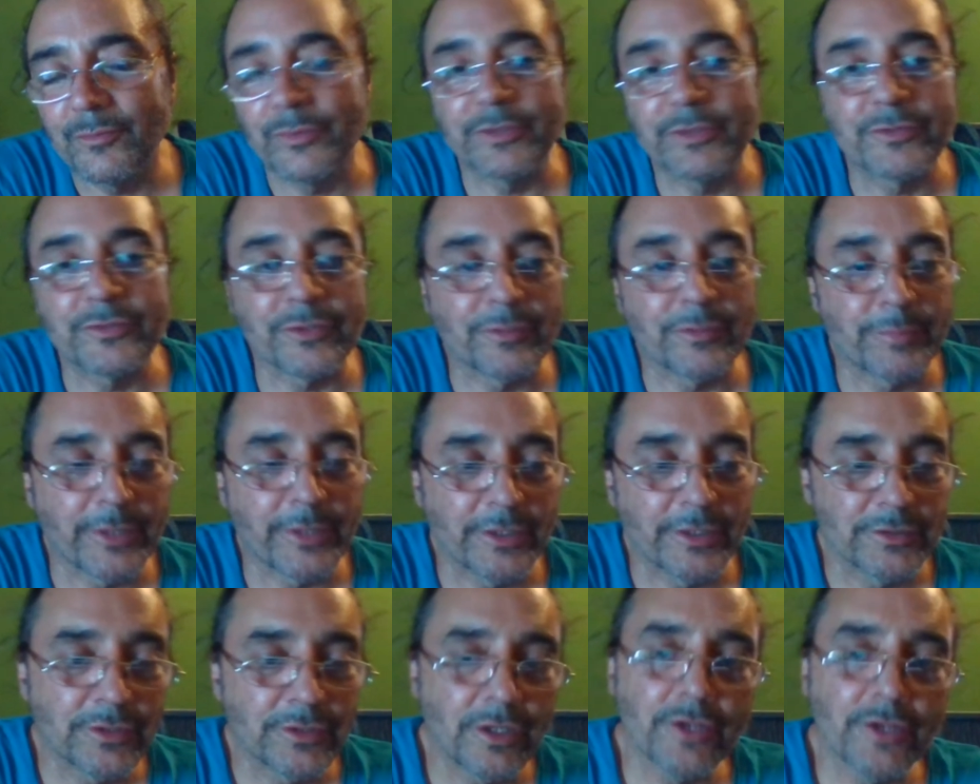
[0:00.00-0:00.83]
which are
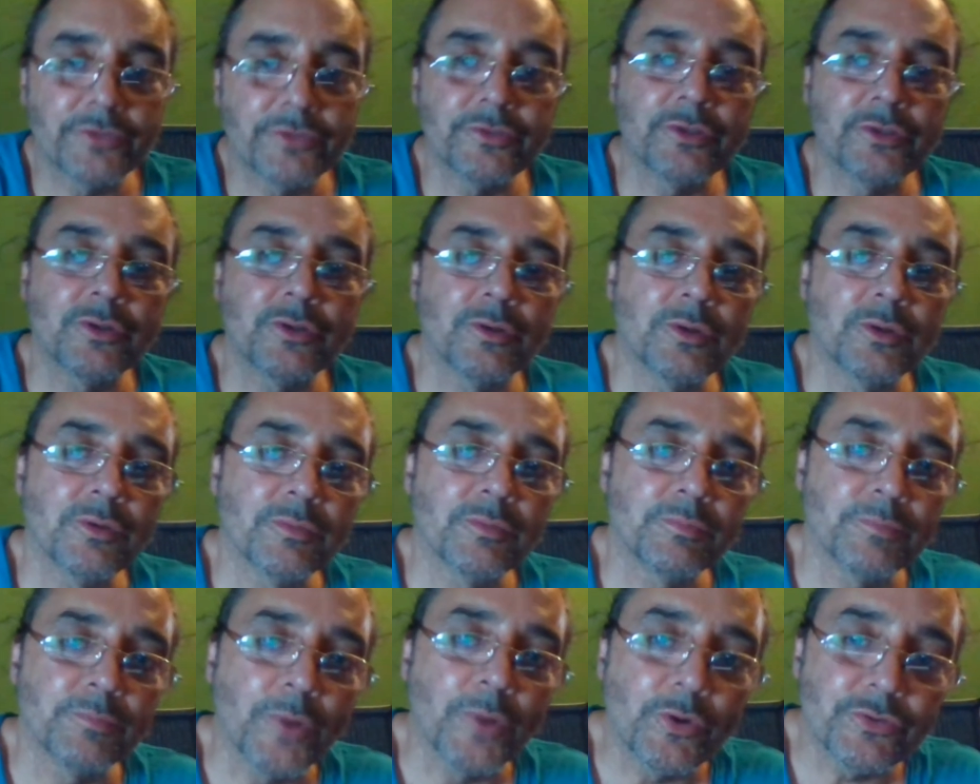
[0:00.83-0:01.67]
biological.
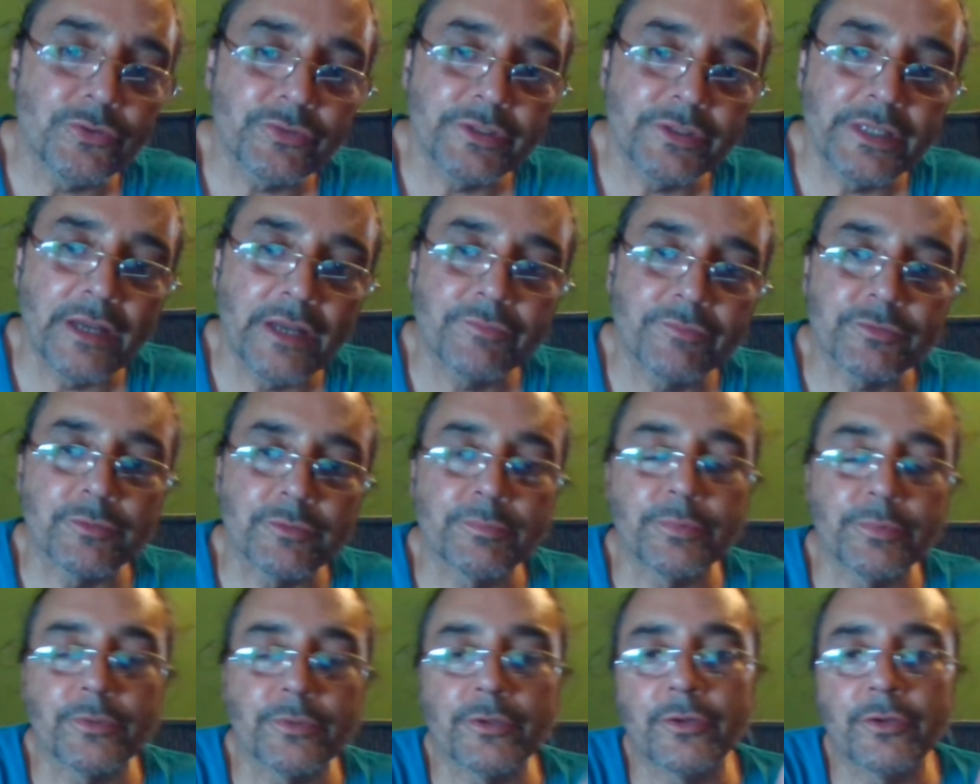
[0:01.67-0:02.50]
psychological, mostly after
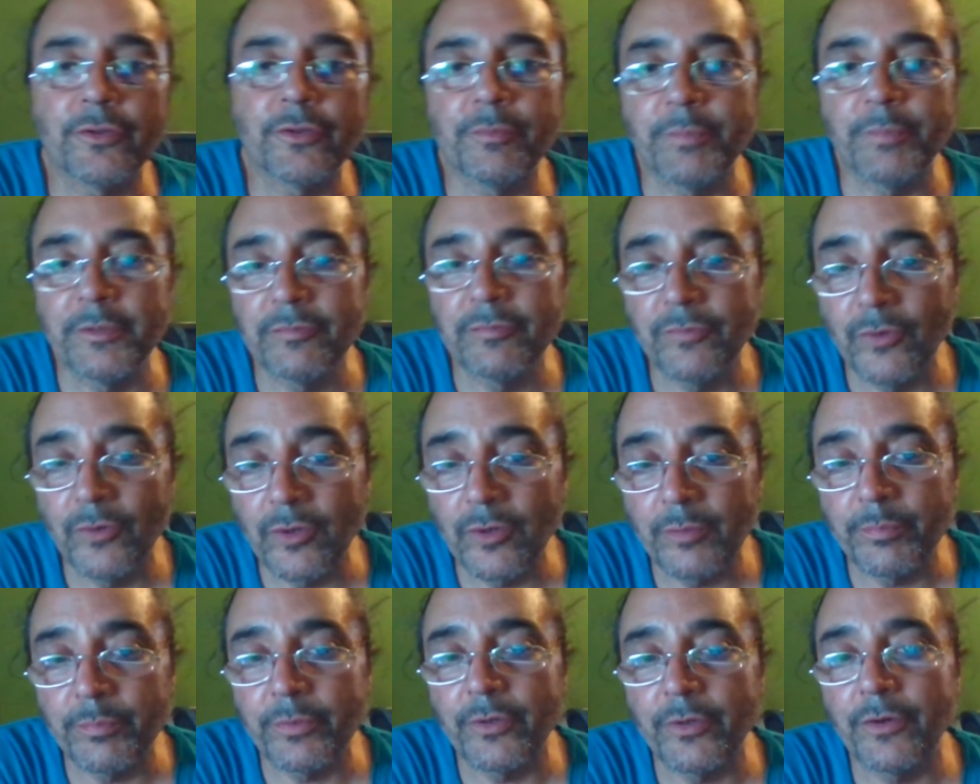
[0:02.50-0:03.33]
birth,
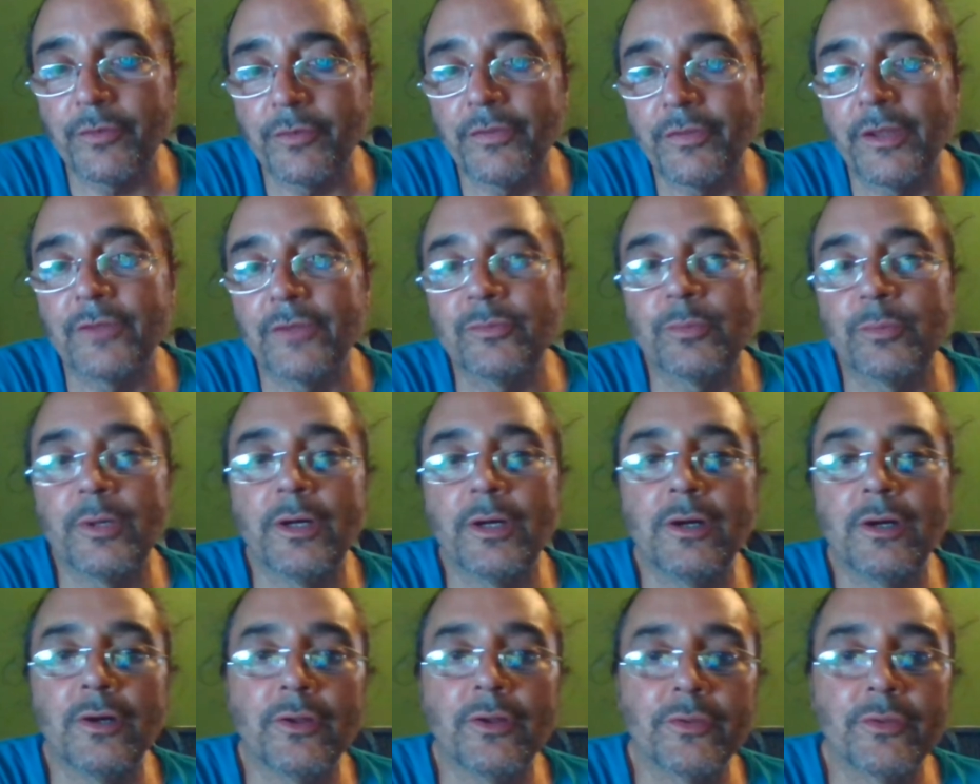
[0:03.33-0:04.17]
before birth as
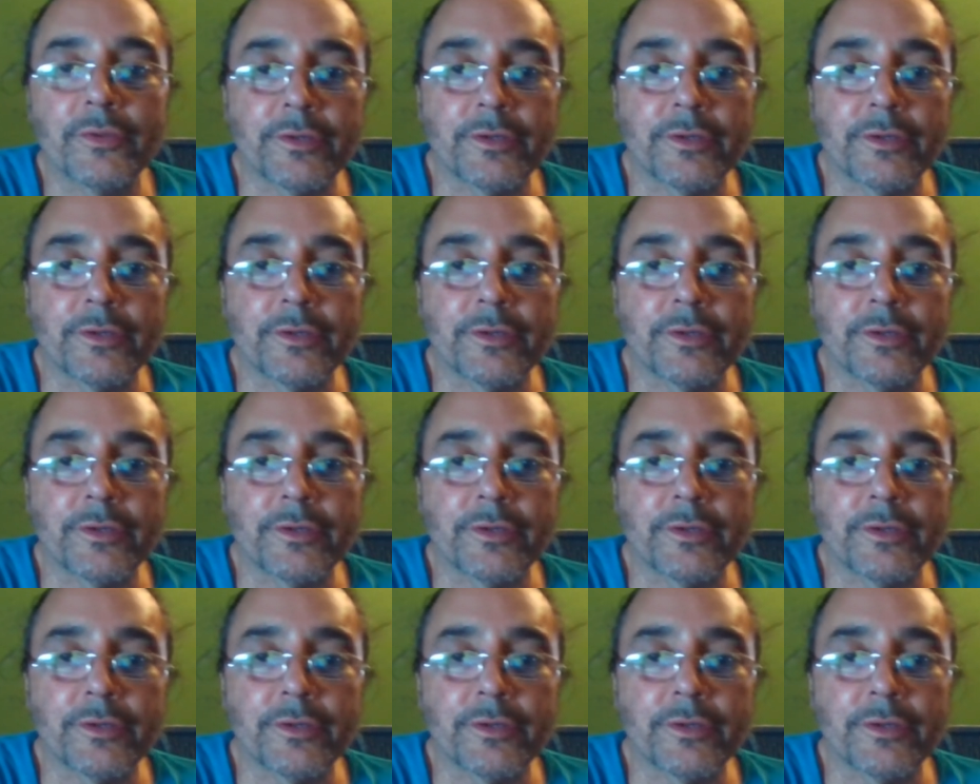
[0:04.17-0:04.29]
well.